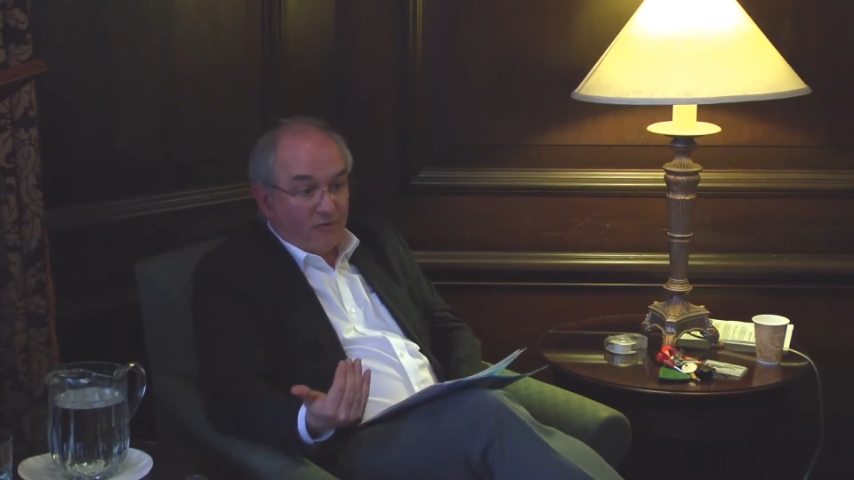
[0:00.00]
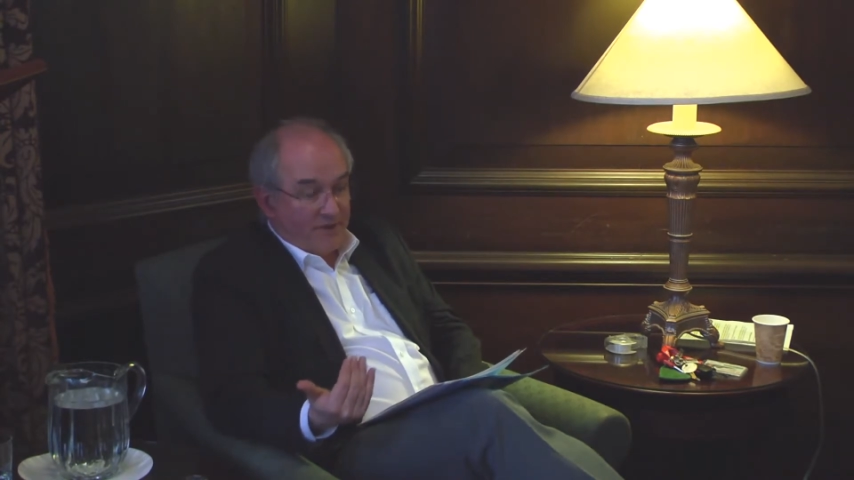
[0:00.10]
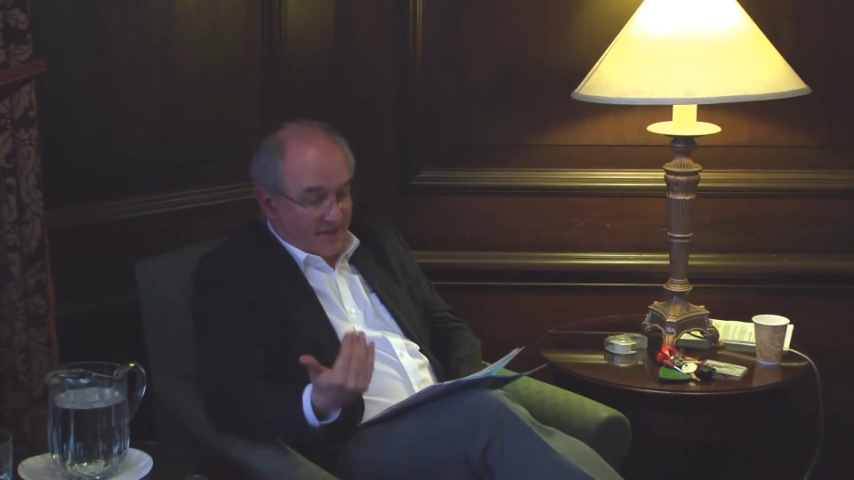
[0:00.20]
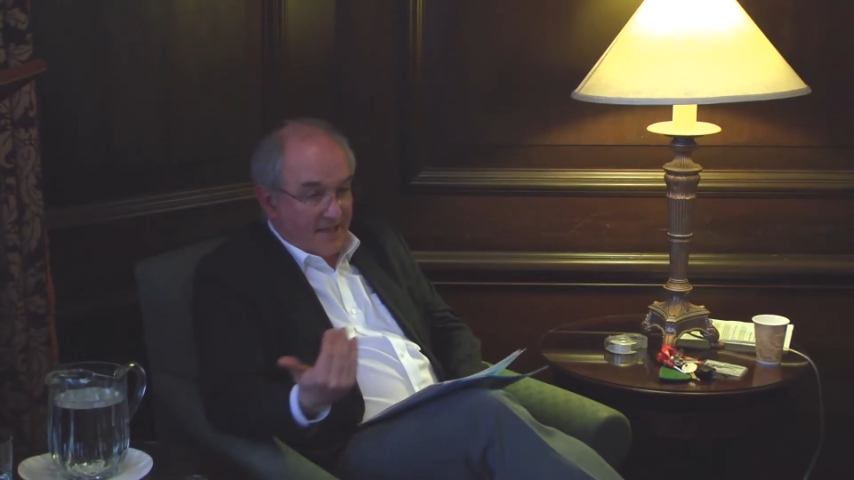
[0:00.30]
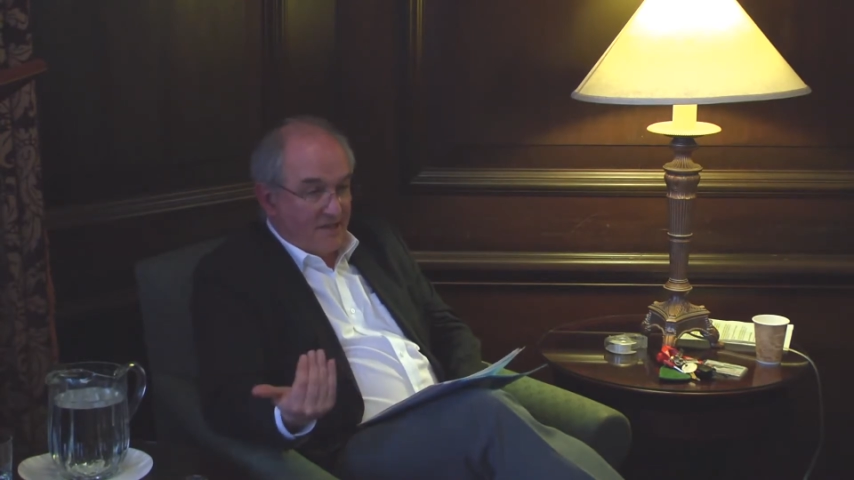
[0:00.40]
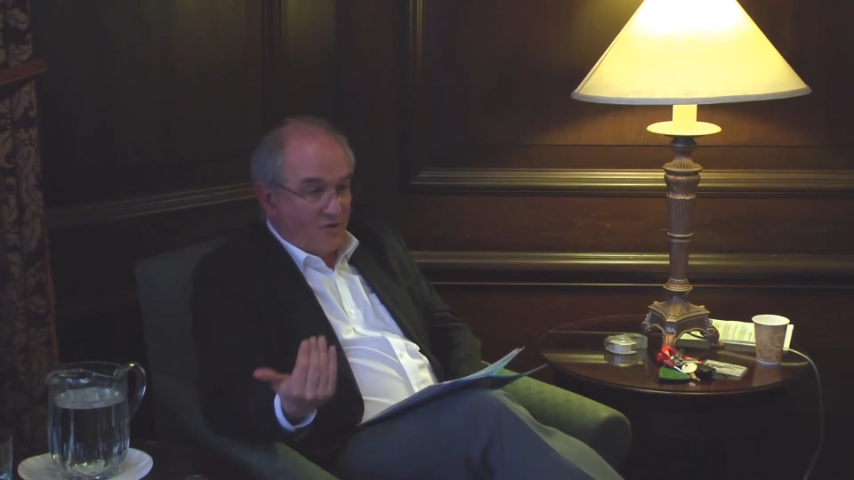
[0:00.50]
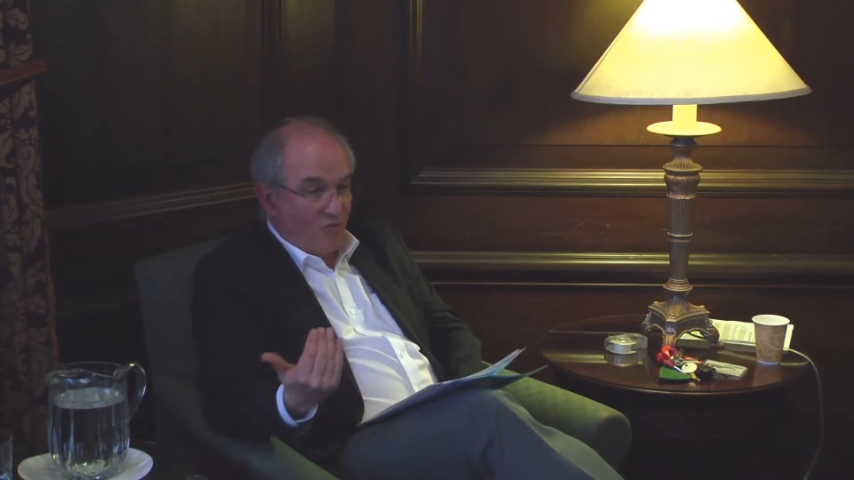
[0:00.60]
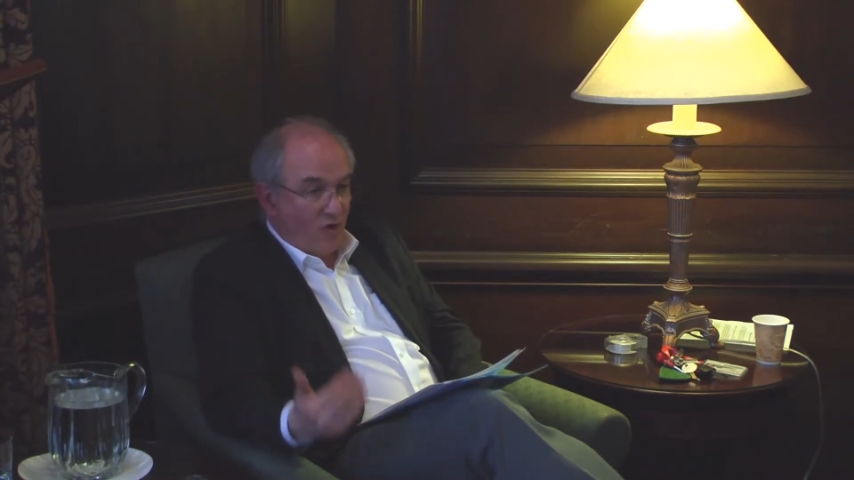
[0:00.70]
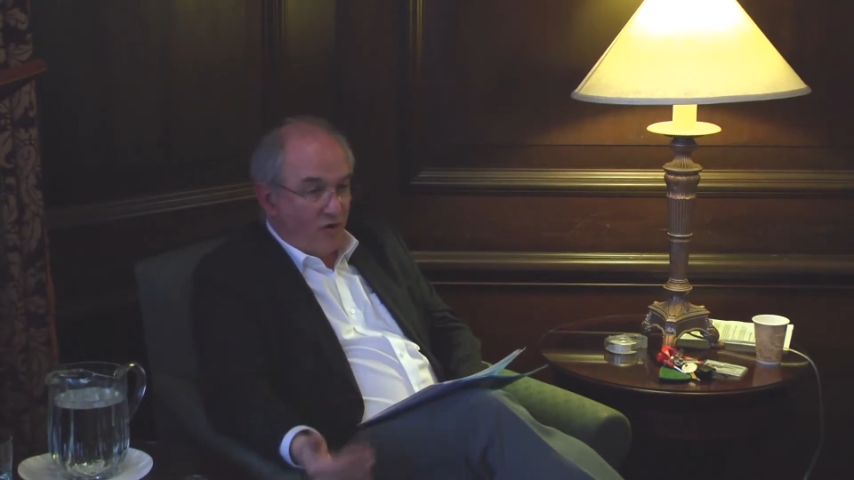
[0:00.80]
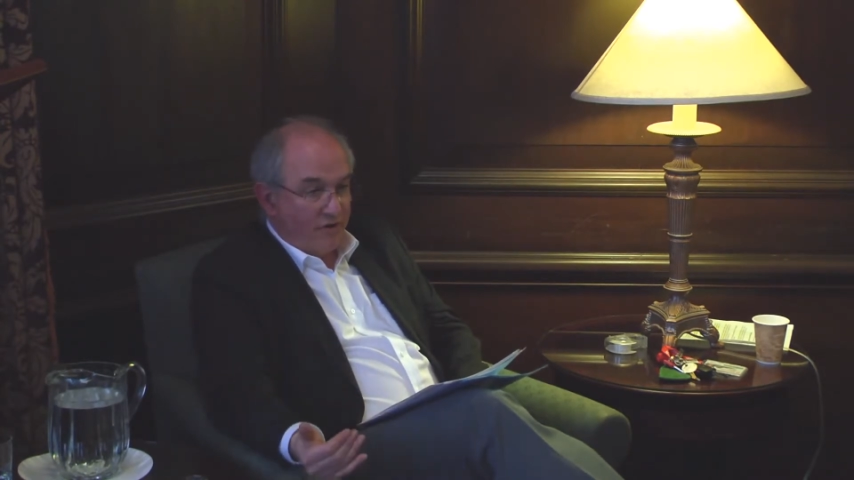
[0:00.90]
state in the
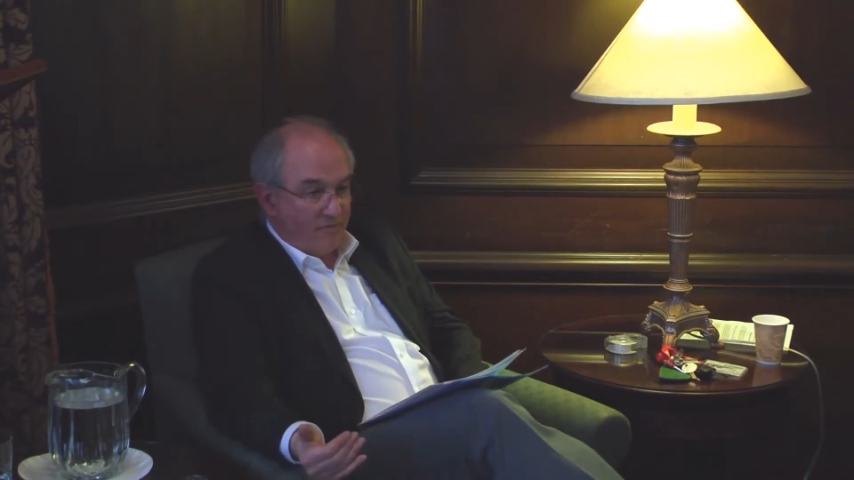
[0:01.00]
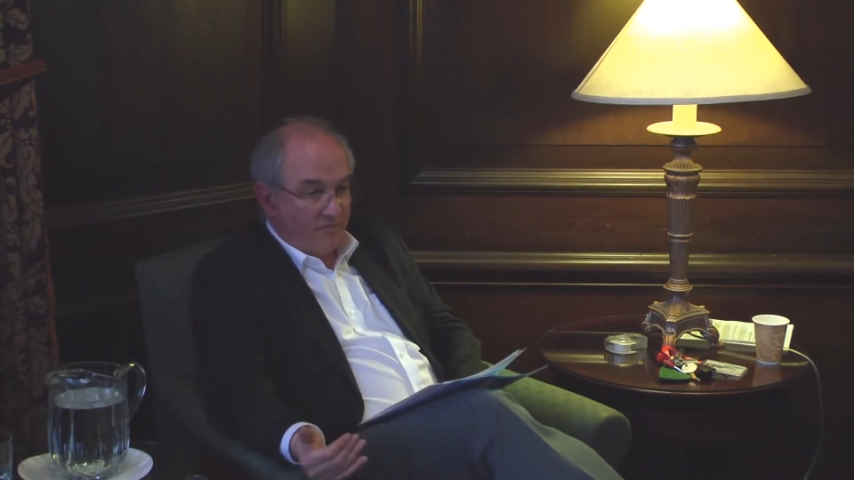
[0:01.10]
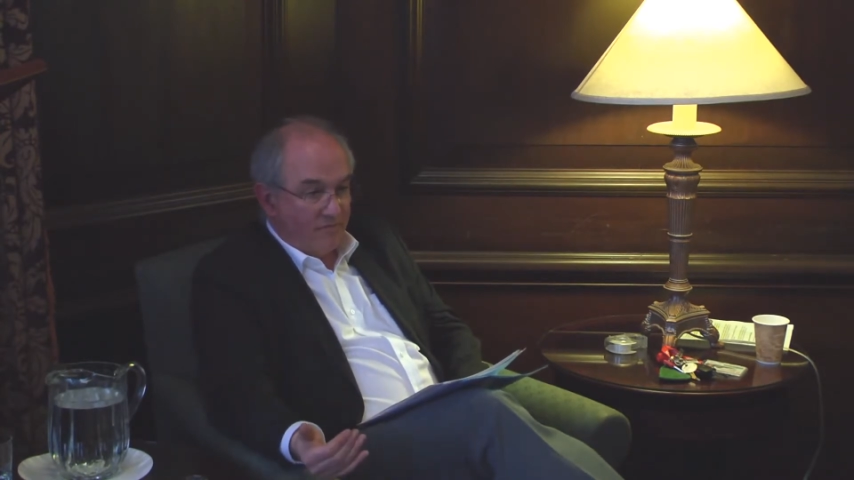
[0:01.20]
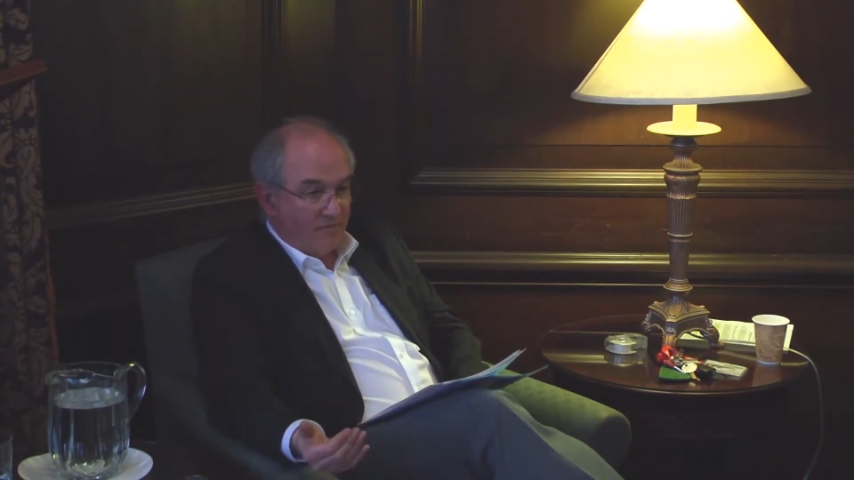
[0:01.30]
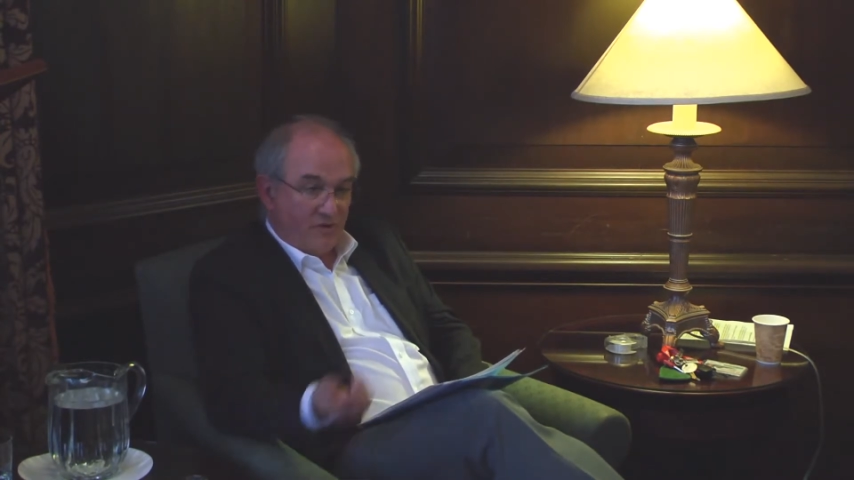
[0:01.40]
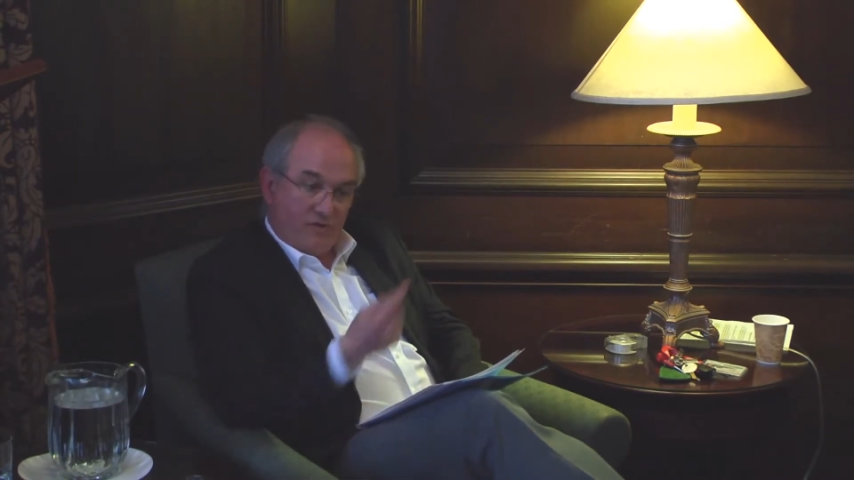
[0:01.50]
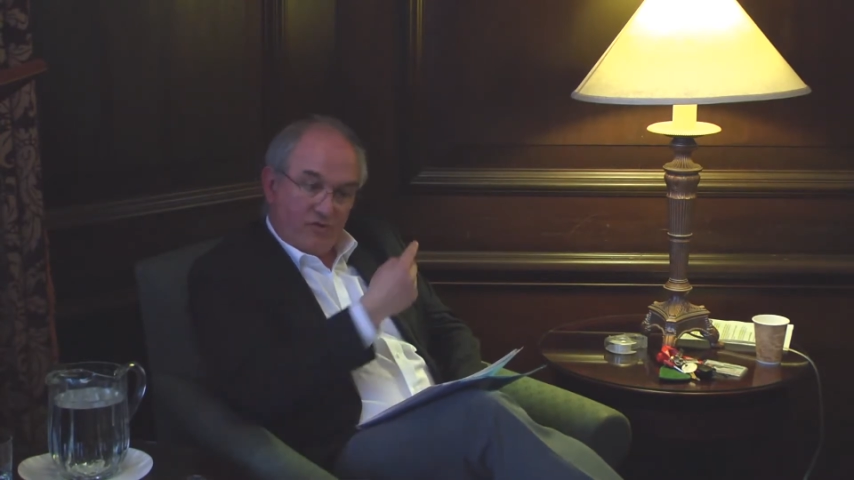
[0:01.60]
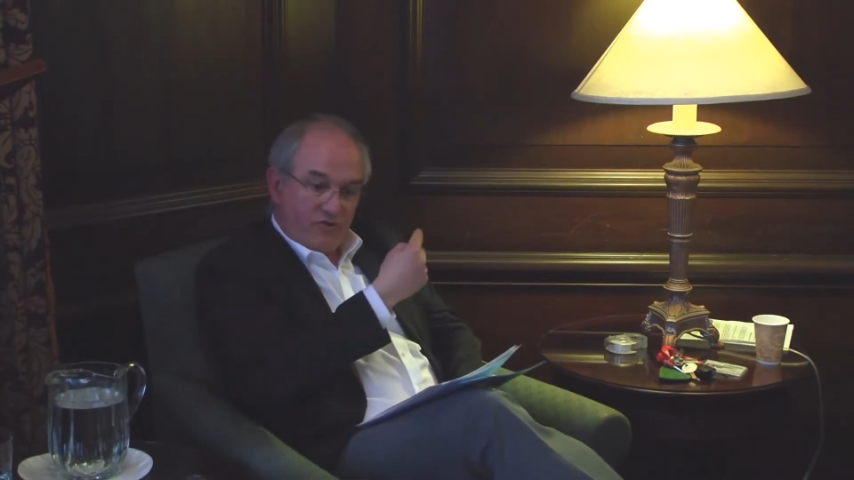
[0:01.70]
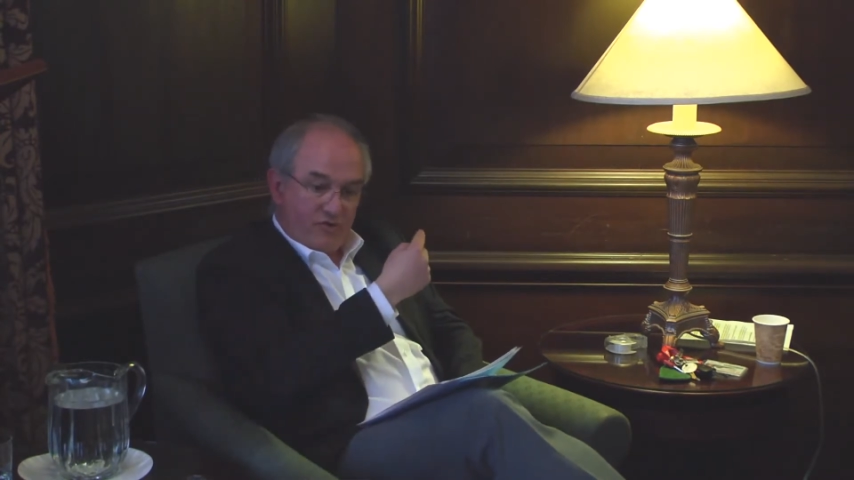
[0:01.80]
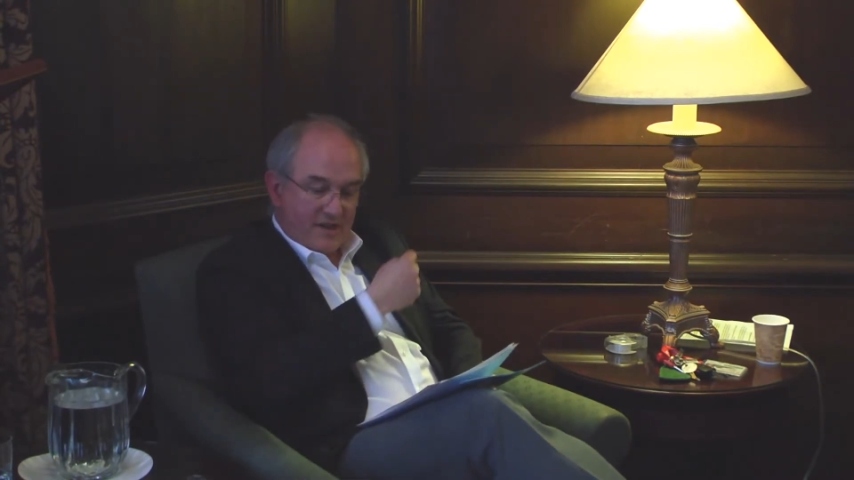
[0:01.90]
world,
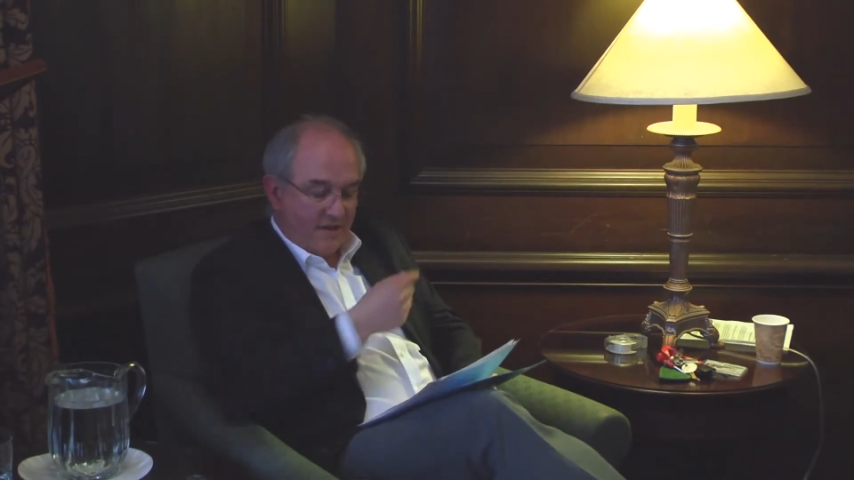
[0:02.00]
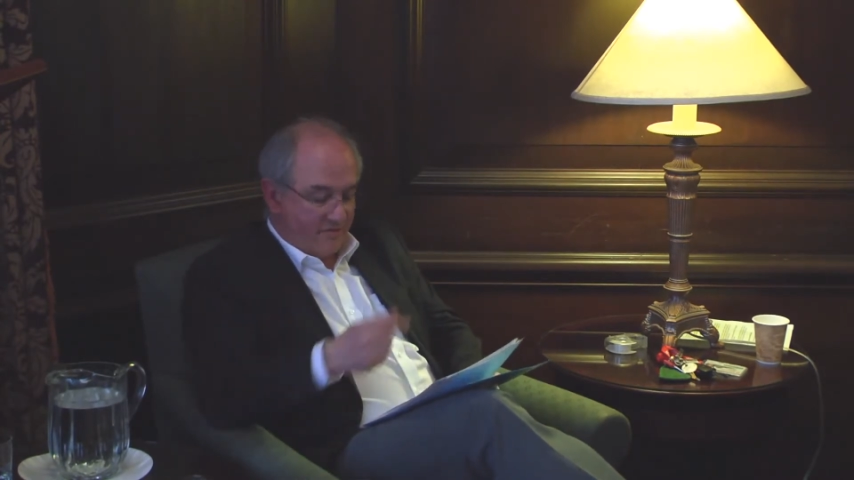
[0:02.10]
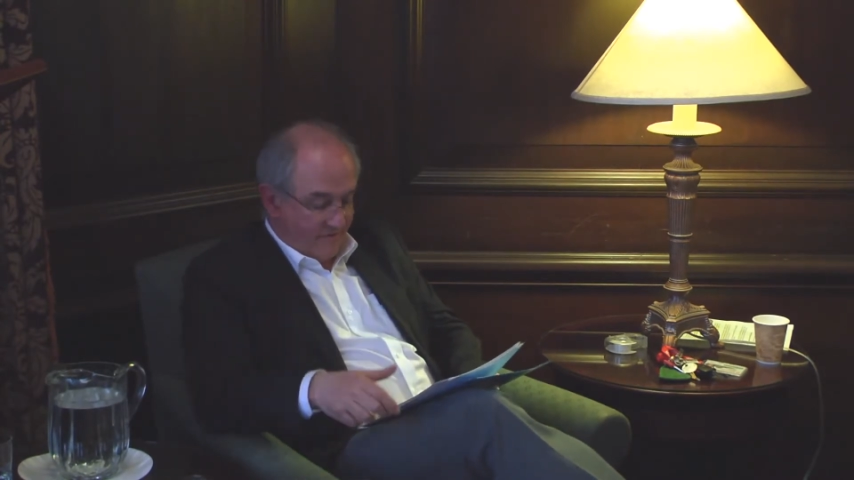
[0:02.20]
just south